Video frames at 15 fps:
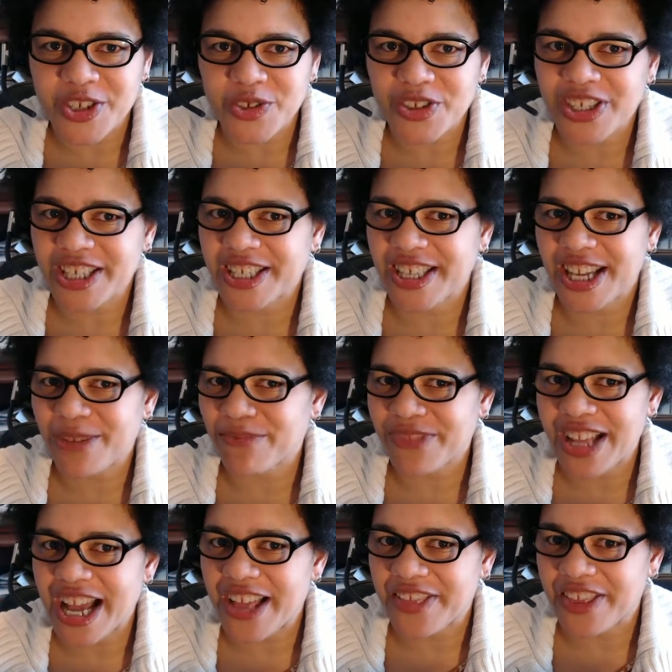So
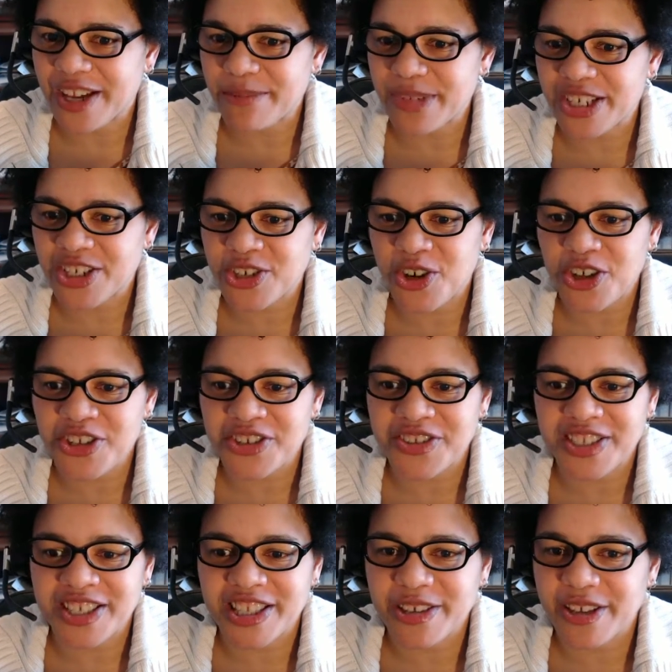I'm not that much taller
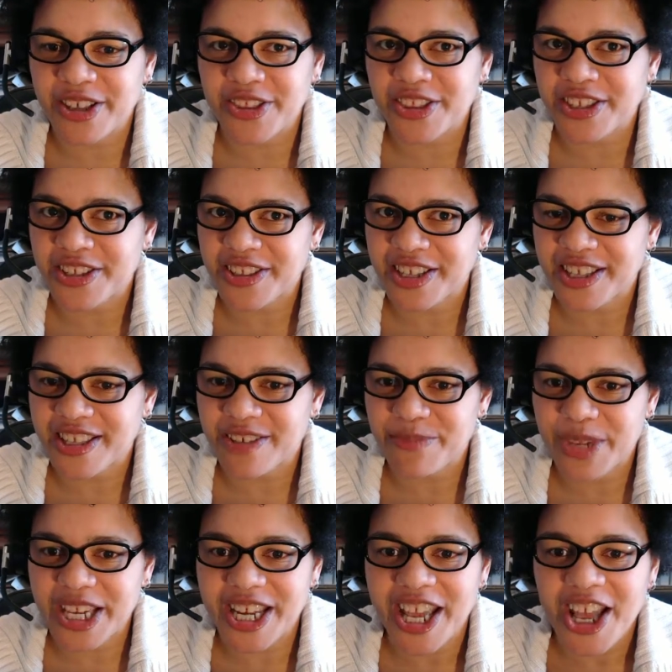than the
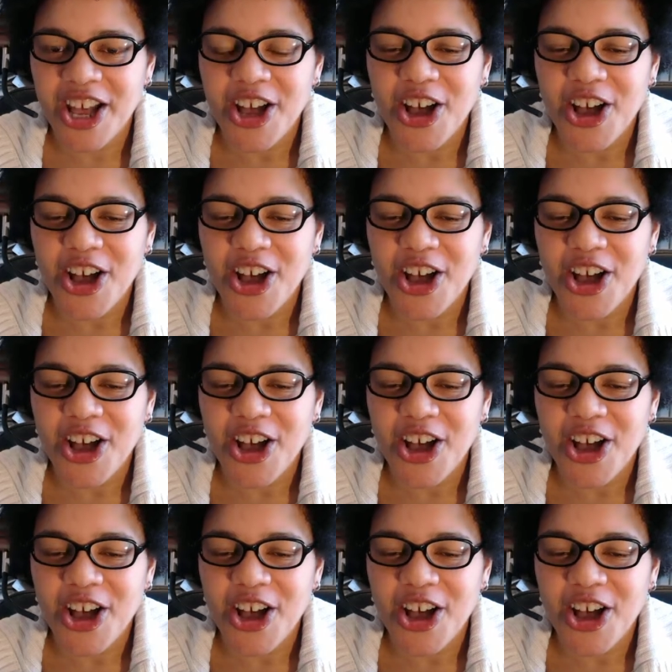mean.